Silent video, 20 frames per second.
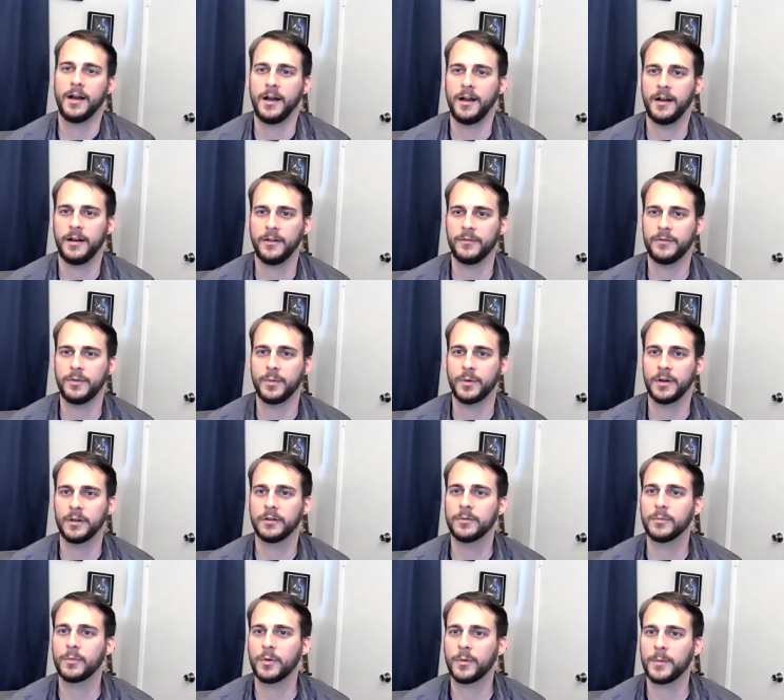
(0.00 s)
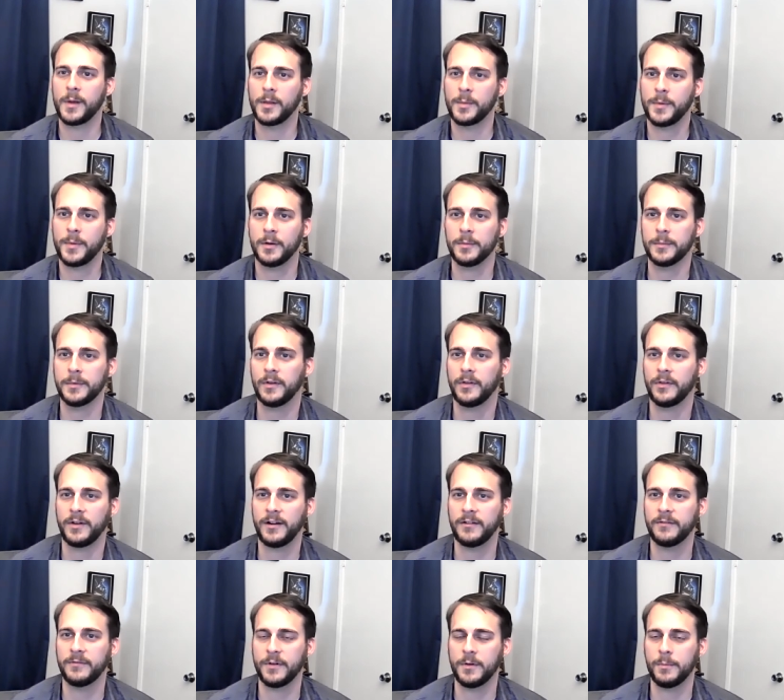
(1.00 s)
If you want to learn more about the Peterman Design
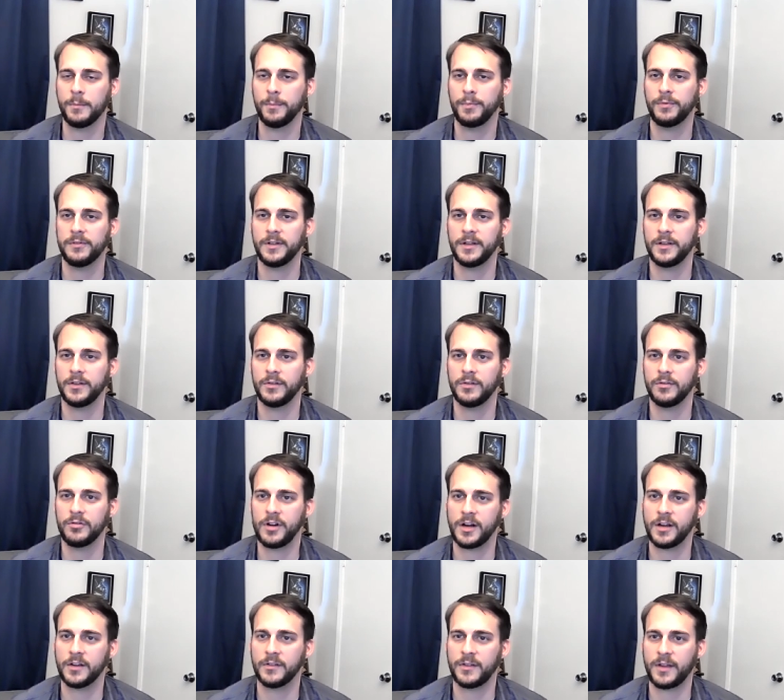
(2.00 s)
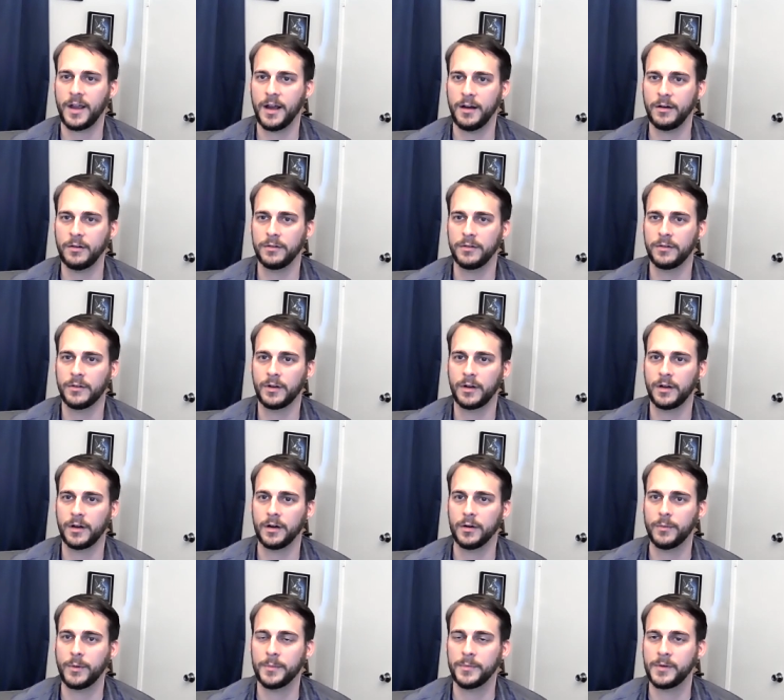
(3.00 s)
Firm, please check us out on our
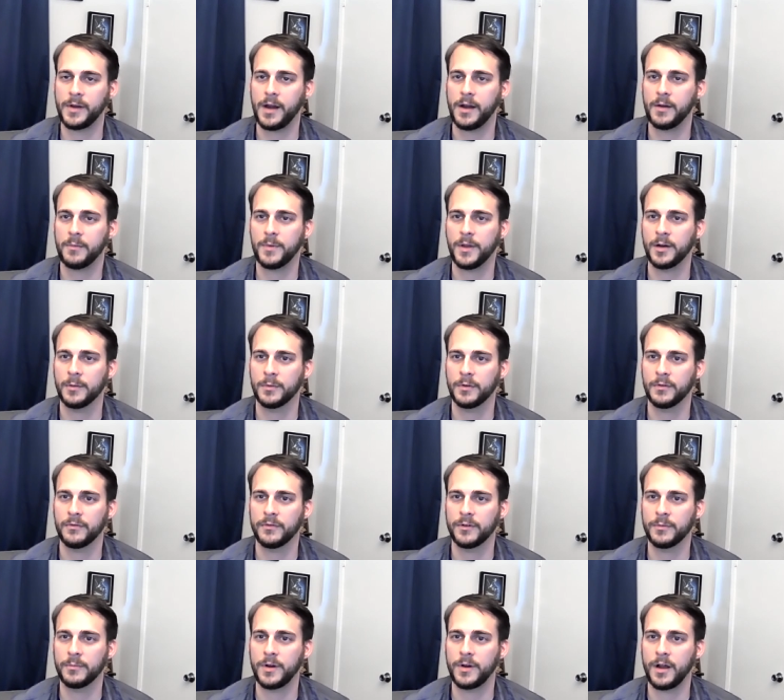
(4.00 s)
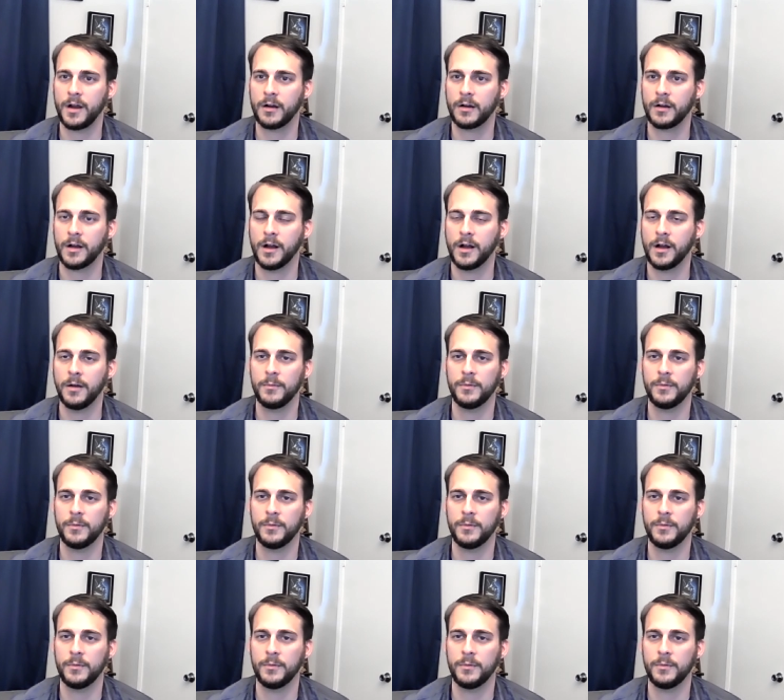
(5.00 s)
website, petermanfirm.com.